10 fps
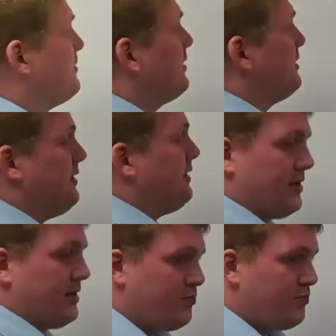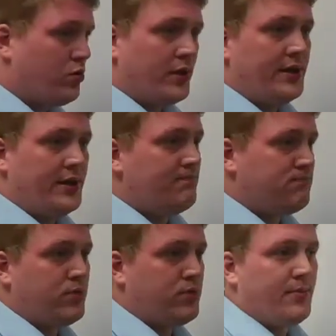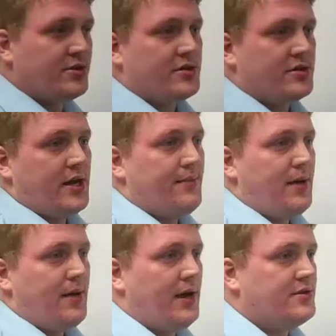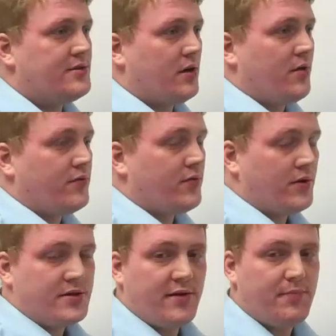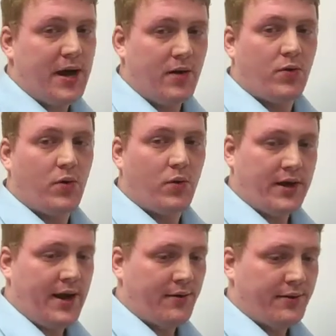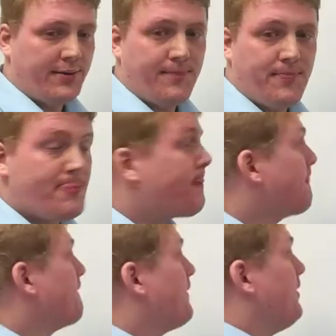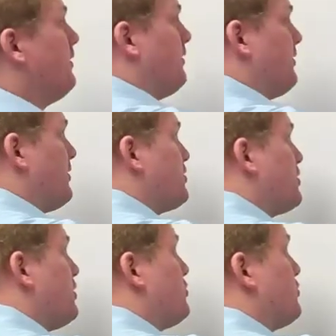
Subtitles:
technique that's pretty much the same as on the front side of power or counter. And they're just going